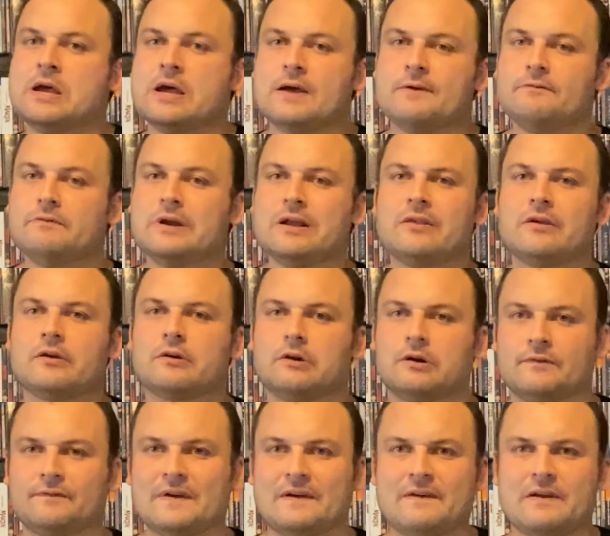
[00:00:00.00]
Really
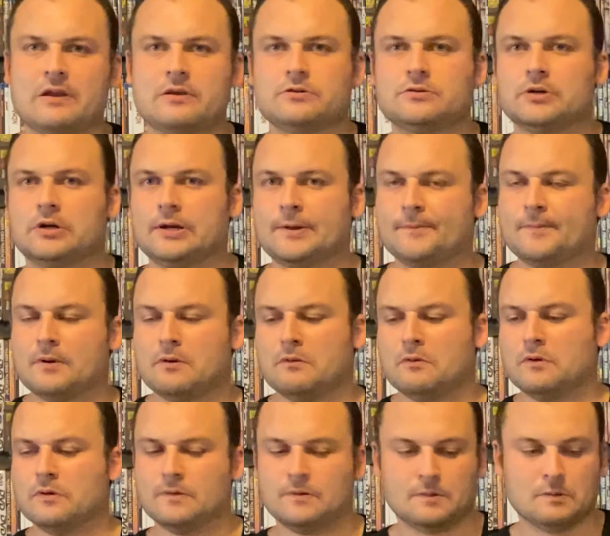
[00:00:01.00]
good, very
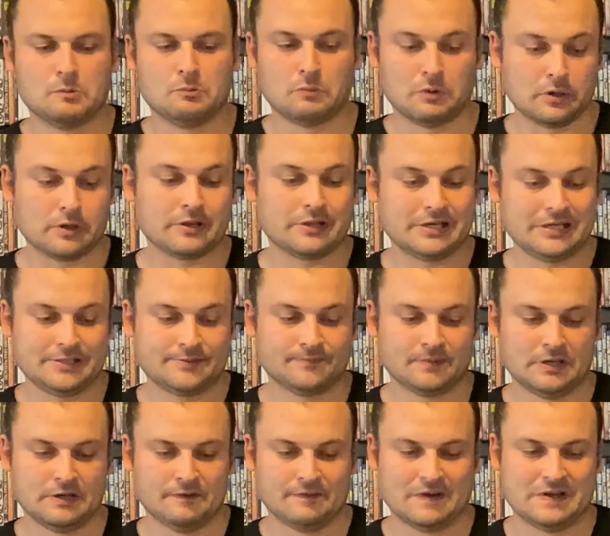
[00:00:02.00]
enjoyable one of these
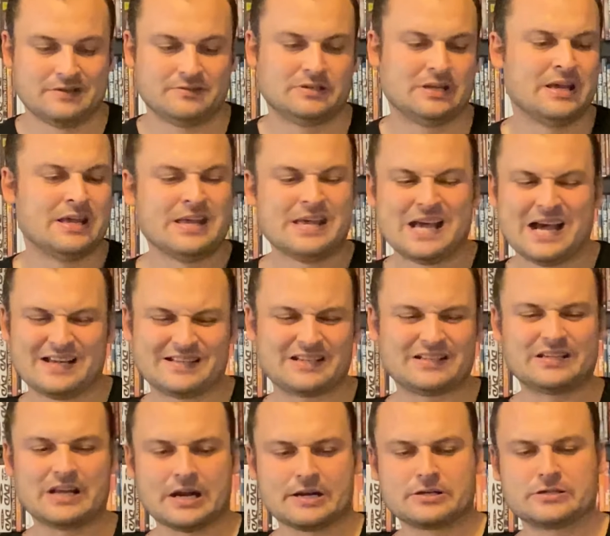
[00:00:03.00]
movies. As I
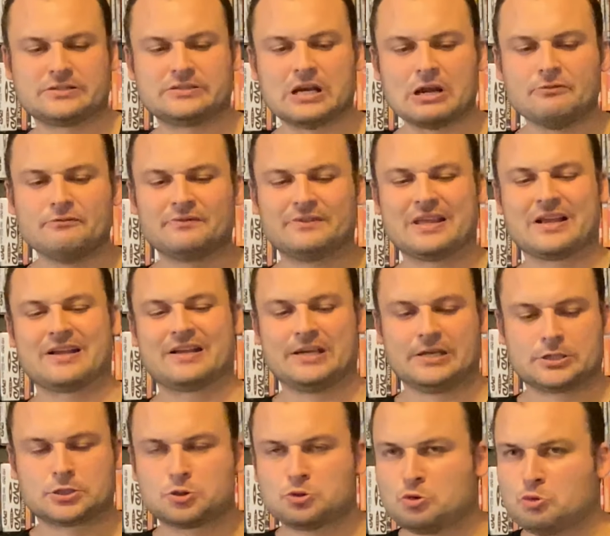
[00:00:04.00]
said, I just don't think
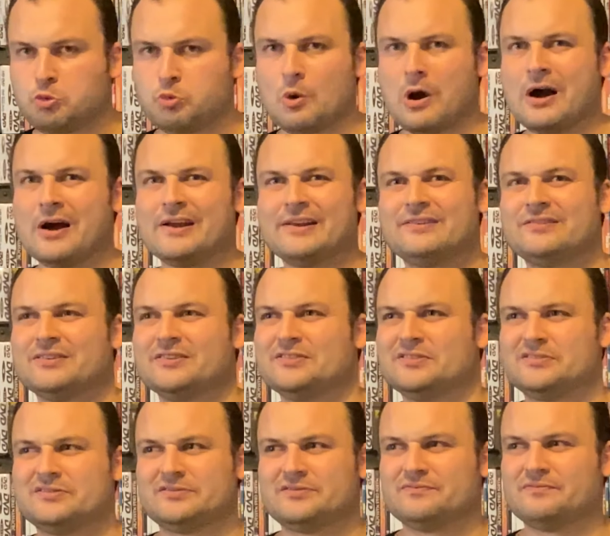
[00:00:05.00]
it's quite
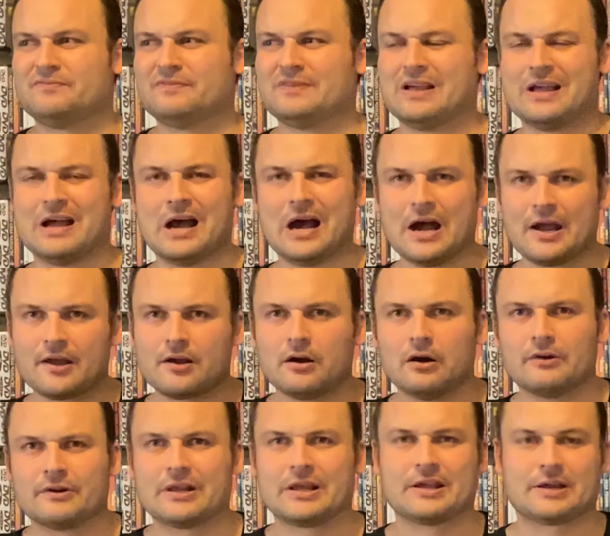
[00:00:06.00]
as
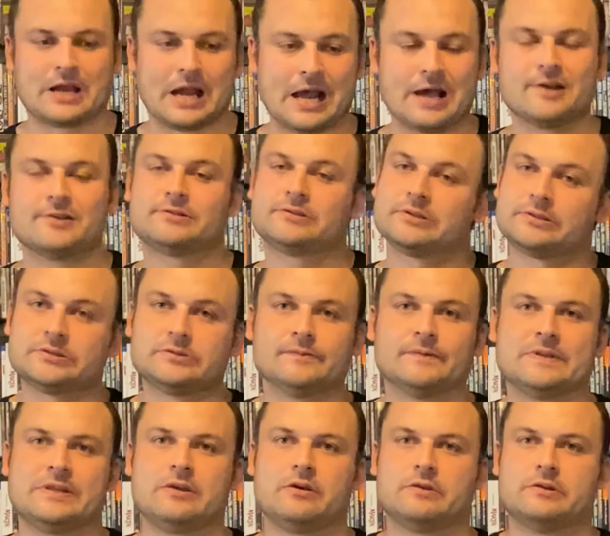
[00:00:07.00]
iconic as some
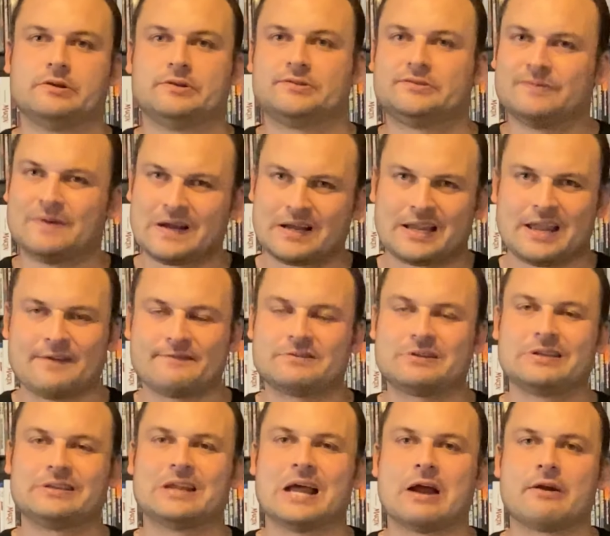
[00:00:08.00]
of the others, so I kept
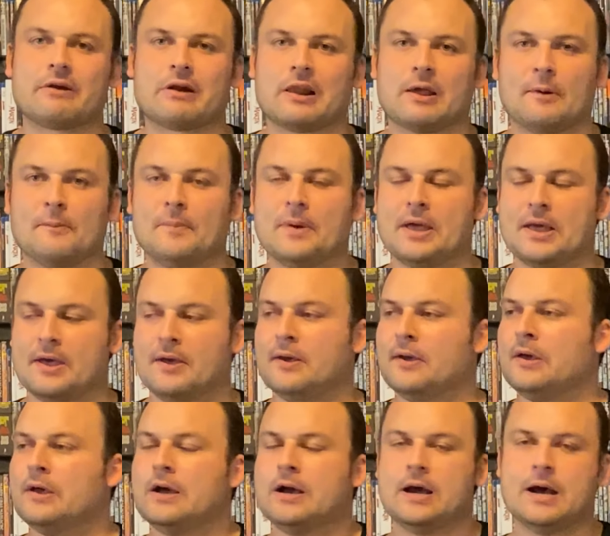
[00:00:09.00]
it down a little bit.
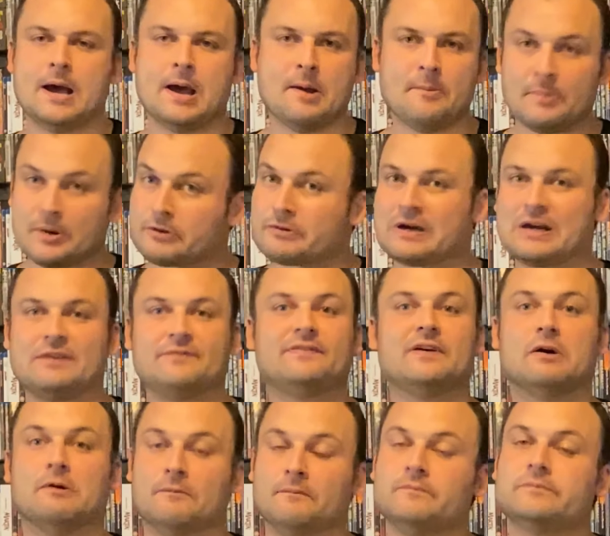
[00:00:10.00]
Um, but great
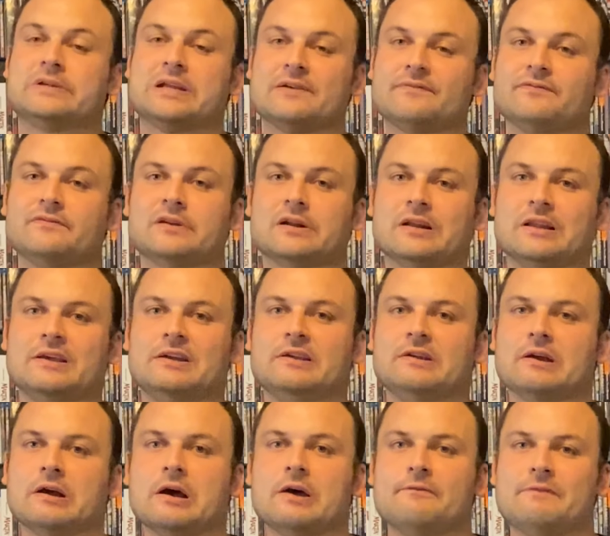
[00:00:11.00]
film,
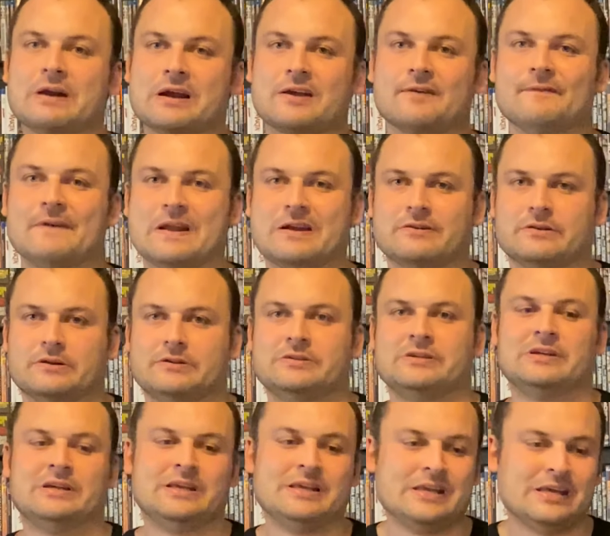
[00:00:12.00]
definitely uh, recommended
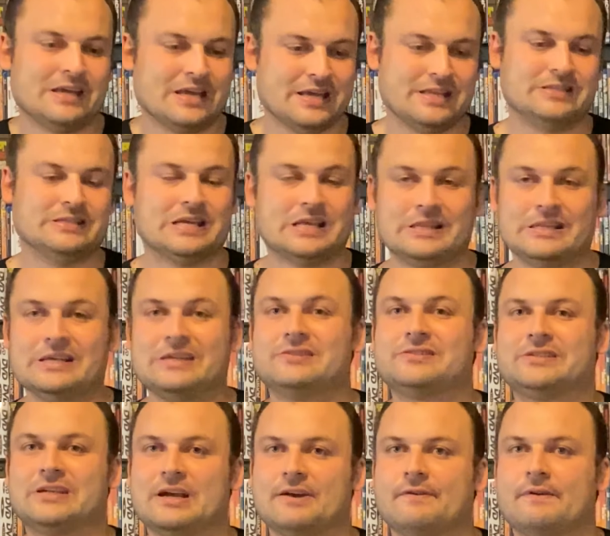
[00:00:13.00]
in, in this
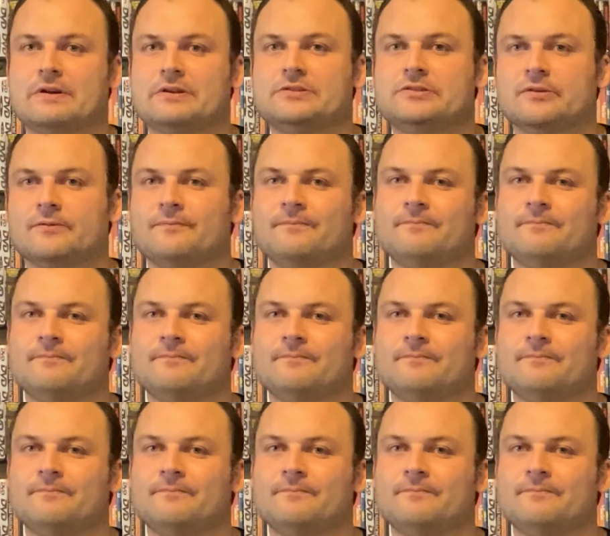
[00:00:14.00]
series.